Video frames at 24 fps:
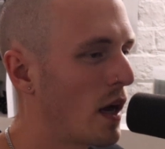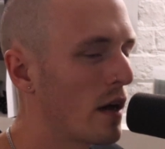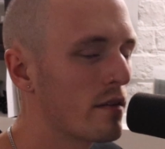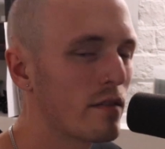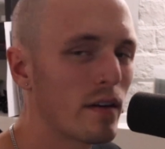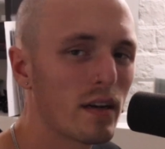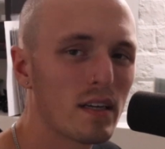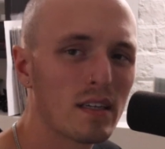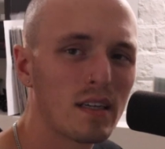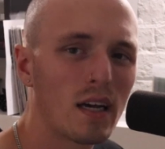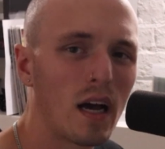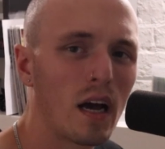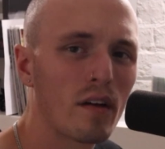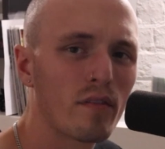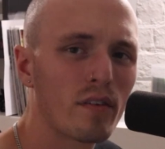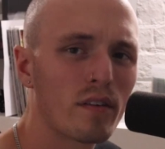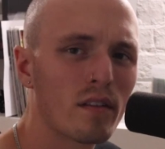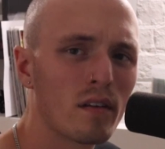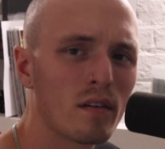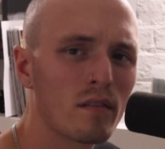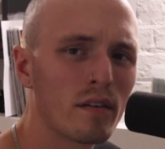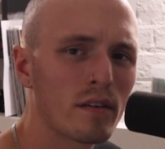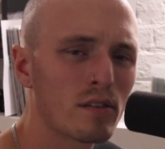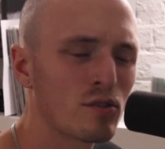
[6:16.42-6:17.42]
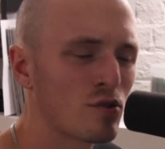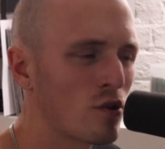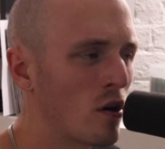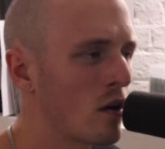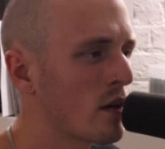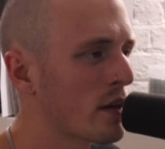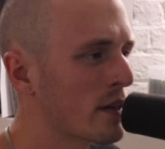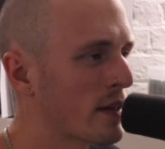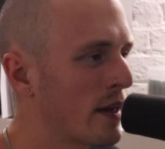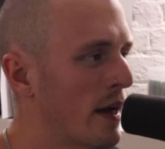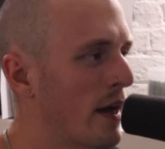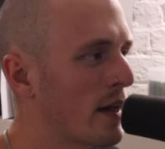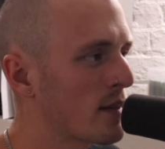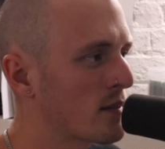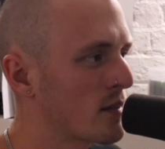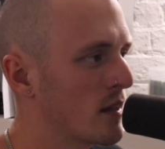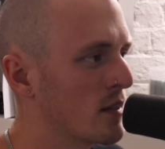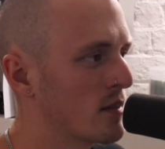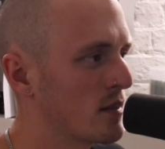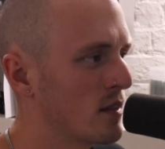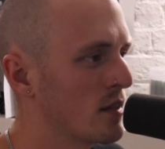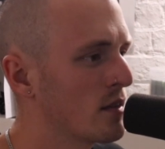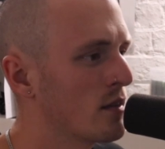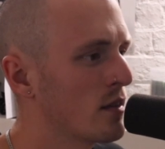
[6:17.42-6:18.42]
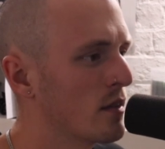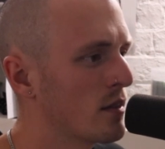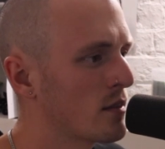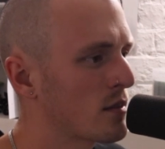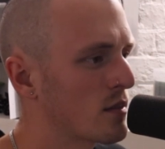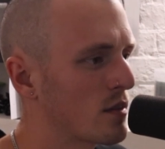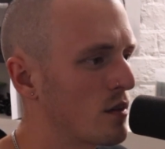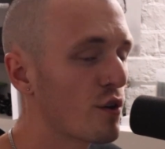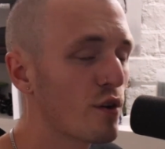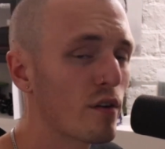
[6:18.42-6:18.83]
I like having the electronic assets in this.